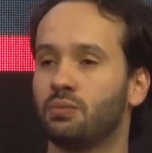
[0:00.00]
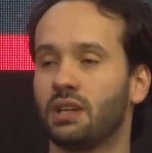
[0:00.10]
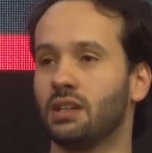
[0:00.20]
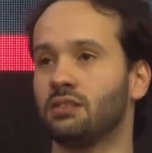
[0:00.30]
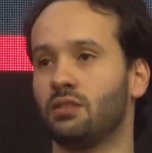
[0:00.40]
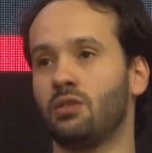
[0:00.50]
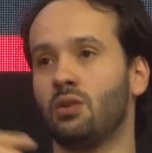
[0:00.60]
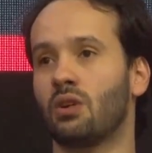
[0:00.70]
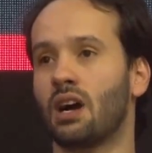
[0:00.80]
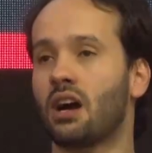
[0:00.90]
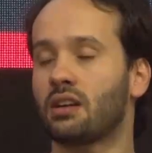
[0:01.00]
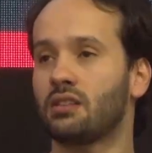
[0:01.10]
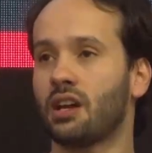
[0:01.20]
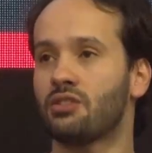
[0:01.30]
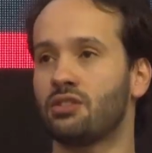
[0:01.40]
because of your
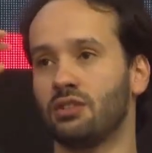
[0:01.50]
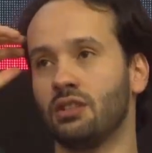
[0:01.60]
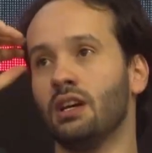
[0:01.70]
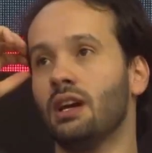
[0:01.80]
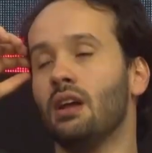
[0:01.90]
architecture,